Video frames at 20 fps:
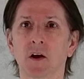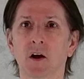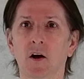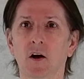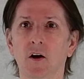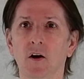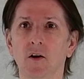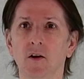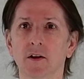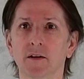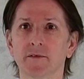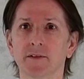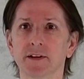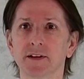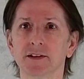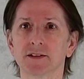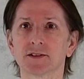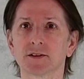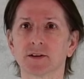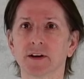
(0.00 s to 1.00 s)
all of
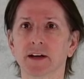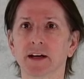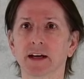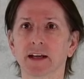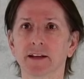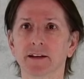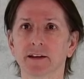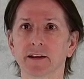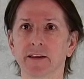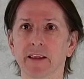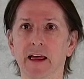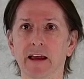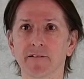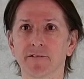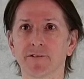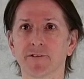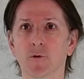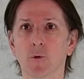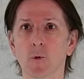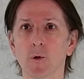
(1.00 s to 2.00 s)
these are at that
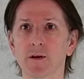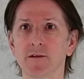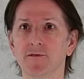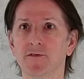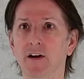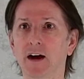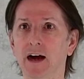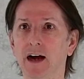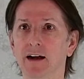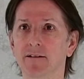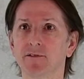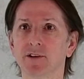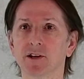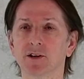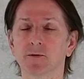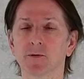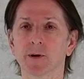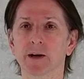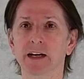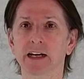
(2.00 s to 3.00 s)

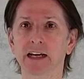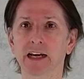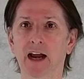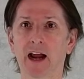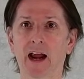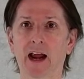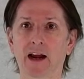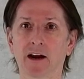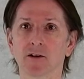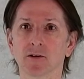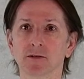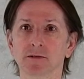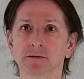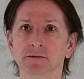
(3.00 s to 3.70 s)
45-degree angle.